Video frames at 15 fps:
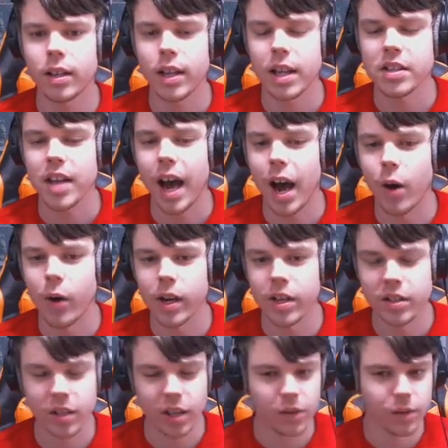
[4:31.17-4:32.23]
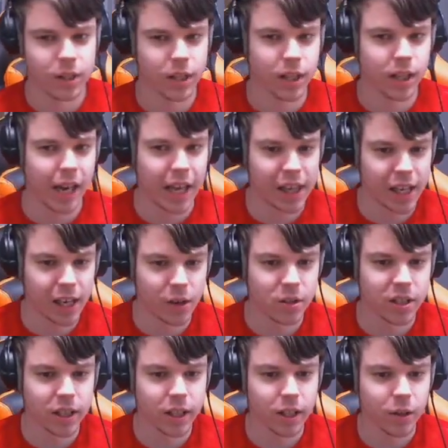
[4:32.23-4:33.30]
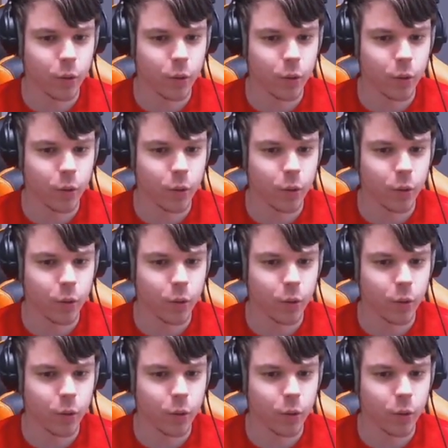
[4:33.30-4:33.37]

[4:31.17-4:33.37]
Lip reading: that's how I discovered it. And then I was like,